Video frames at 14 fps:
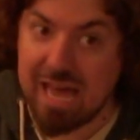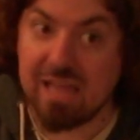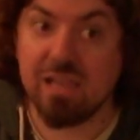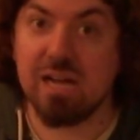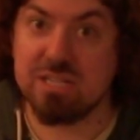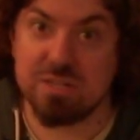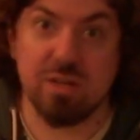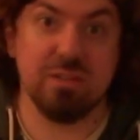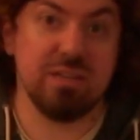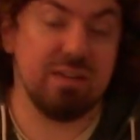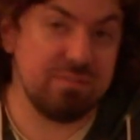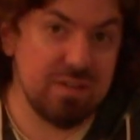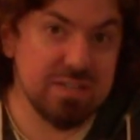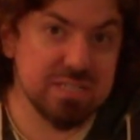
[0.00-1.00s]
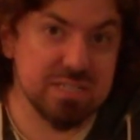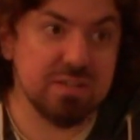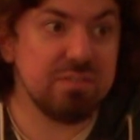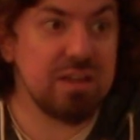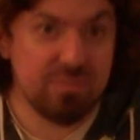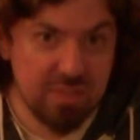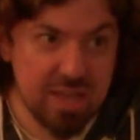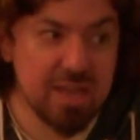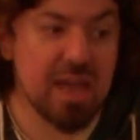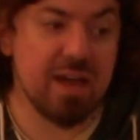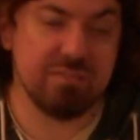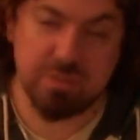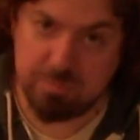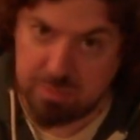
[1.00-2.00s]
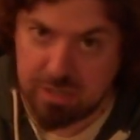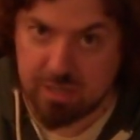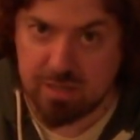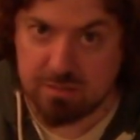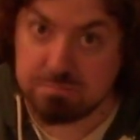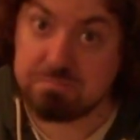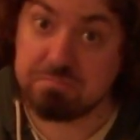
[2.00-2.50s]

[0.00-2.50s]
Allies on the offensive and they have to pick